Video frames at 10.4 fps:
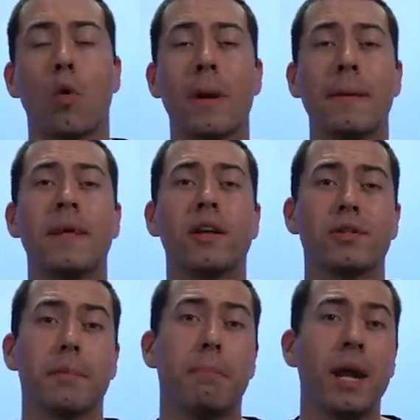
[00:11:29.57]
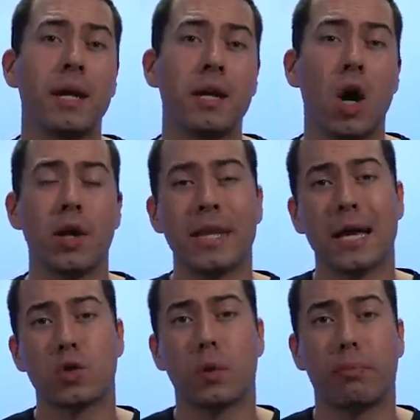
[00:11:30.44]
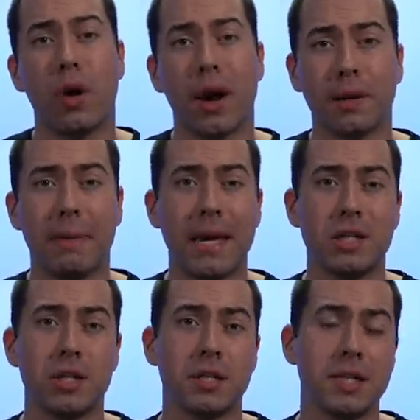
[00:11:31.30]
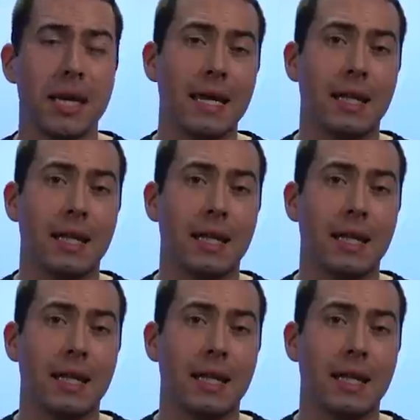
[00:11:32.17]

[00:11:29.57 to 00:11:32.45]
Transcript: or maybe there's a button on the actual product pages saying,